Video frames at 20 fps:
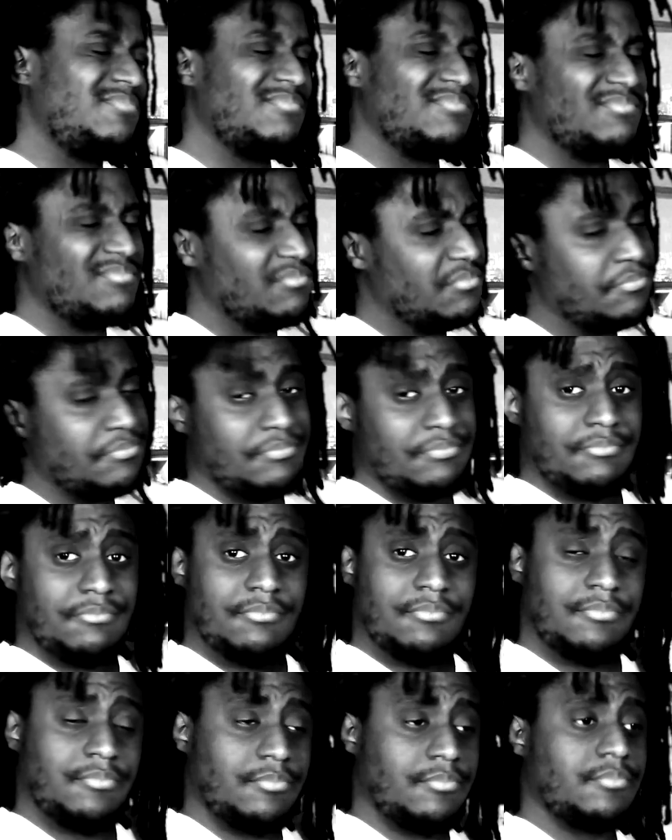that could have been
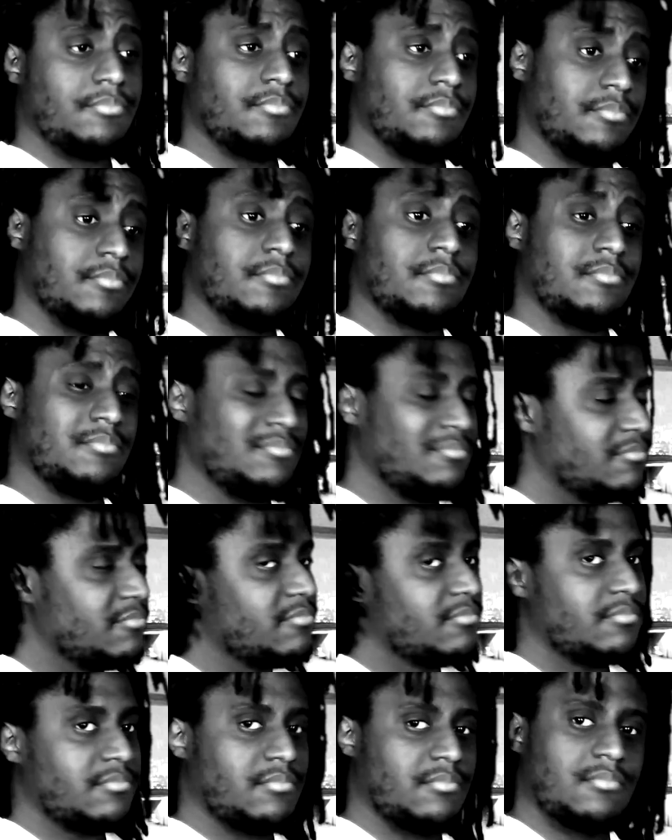held on for just a
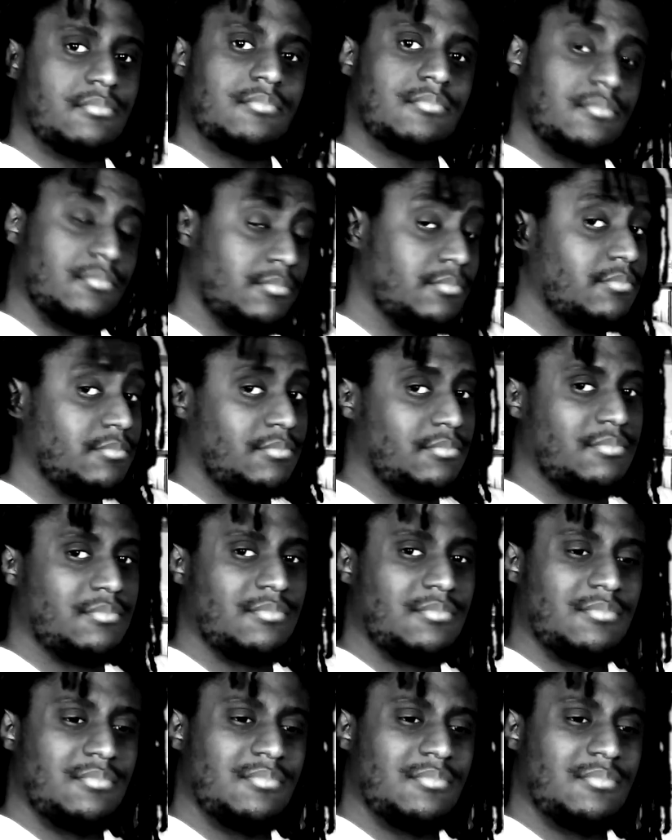millisecond longer.